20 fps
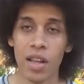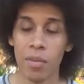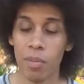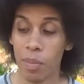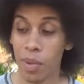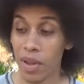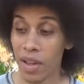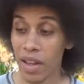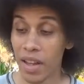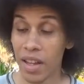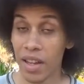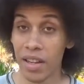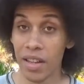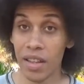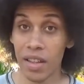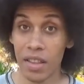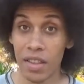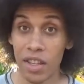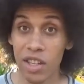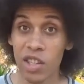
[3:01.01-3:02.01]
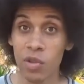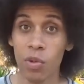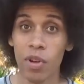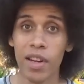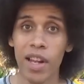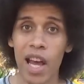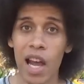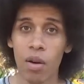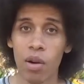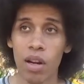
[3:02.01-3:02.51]
But this one,
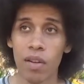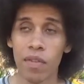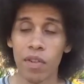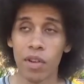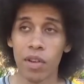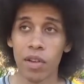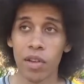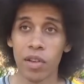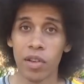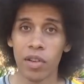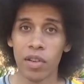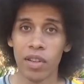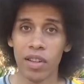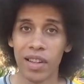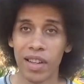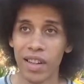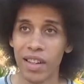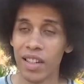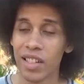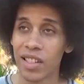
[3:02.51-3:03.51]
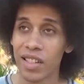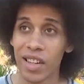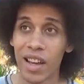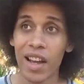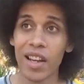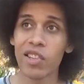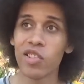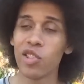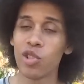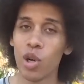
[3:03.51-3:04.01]
however, is
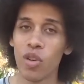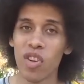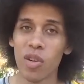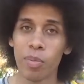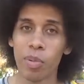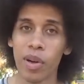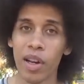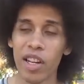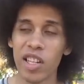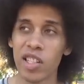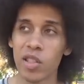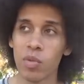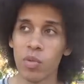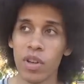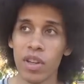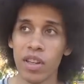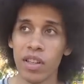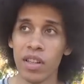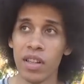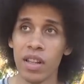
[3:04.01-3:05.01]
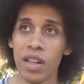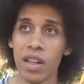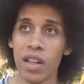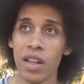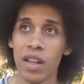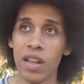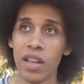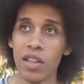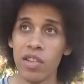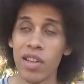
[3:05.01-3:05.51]
not just overpriced when
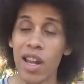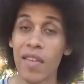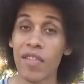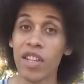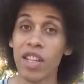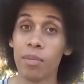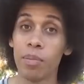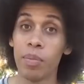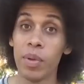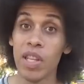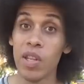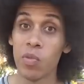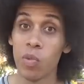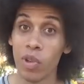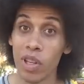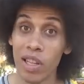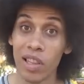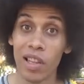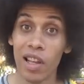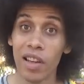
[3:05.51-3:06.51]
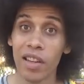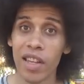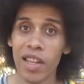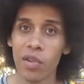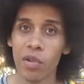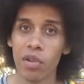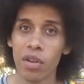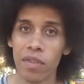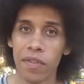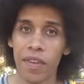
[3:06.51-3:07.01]
you have to be really lucky in
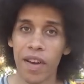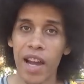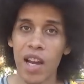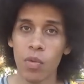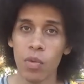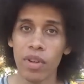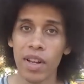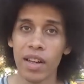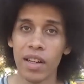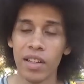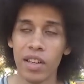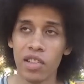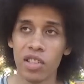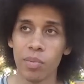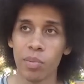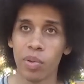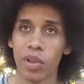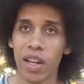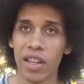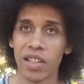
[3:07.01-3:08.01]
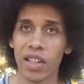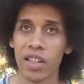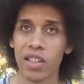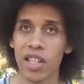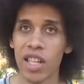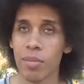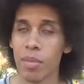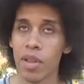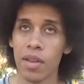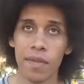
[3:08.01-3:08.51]
order to find one at a decent price,
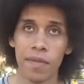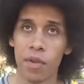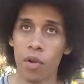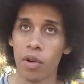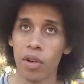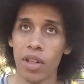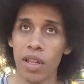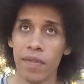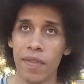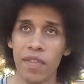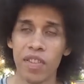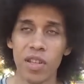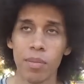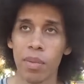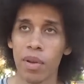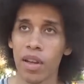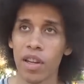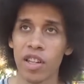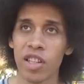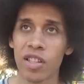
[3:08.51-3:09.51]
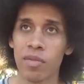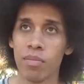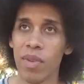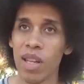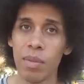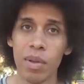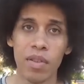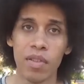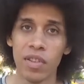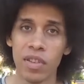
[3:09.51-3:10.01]
say maybe 40, 50 bucks,
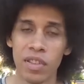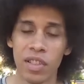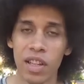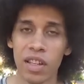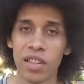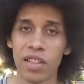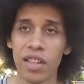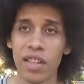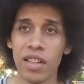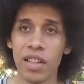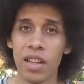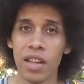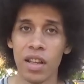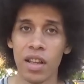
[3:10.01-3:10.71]
maybe even 60.